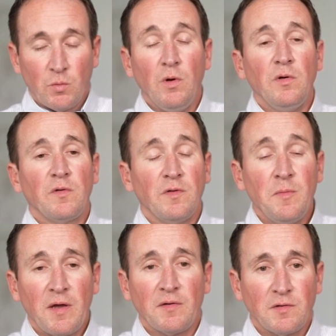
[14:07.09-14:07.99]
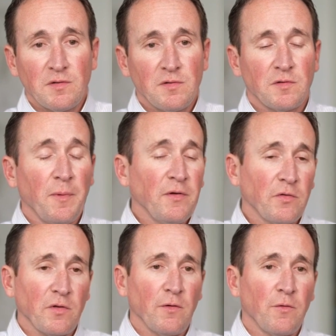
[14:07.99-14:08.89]
Well, in some cases,
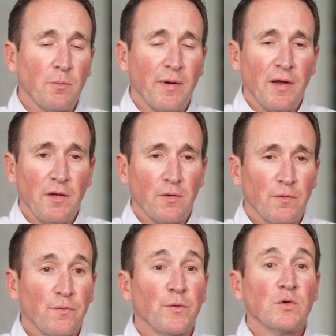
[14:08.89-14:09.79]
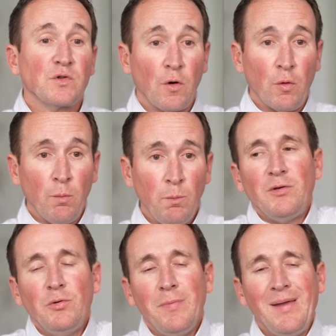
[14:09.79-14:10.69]
especially if you're buying your first home,
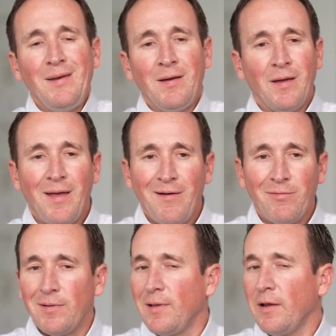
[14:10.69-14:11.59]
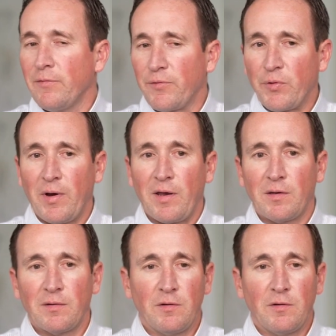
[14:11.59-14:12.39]
you may not have a lot of credit.